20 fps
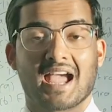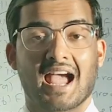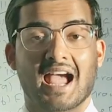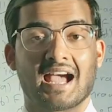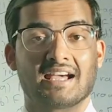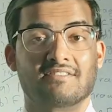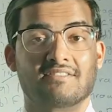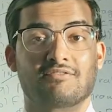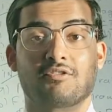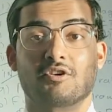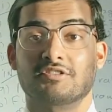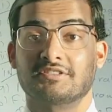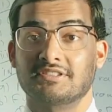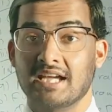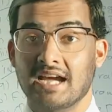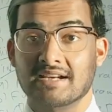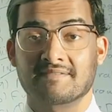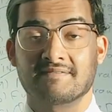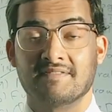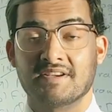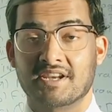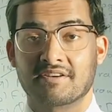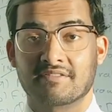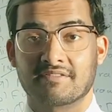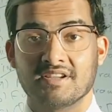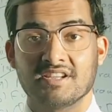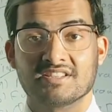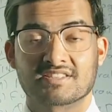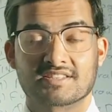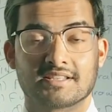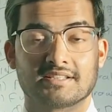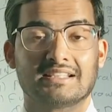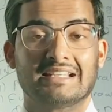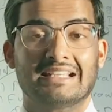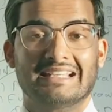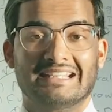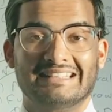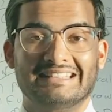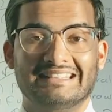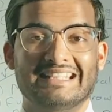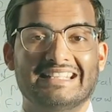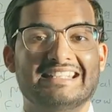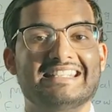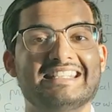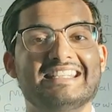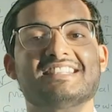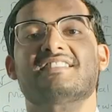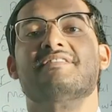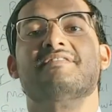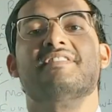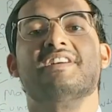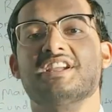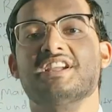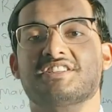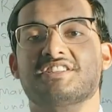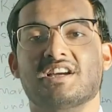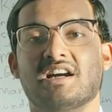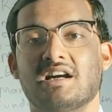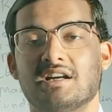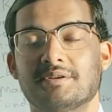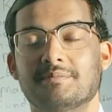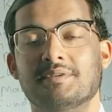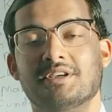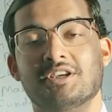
and for that very reason they need the very time